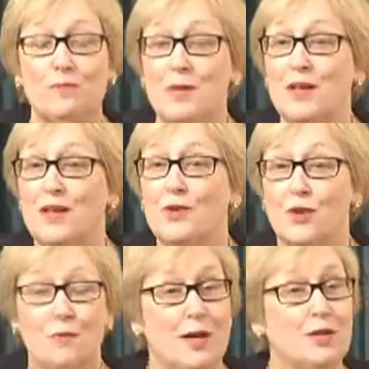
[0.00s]
be in
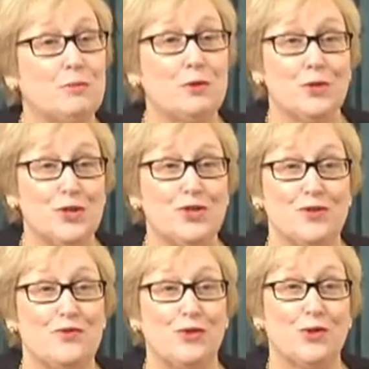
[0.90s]
your best
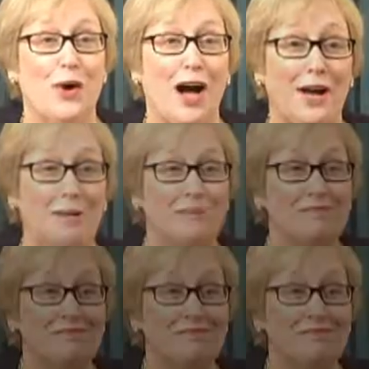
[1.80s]
position for trial.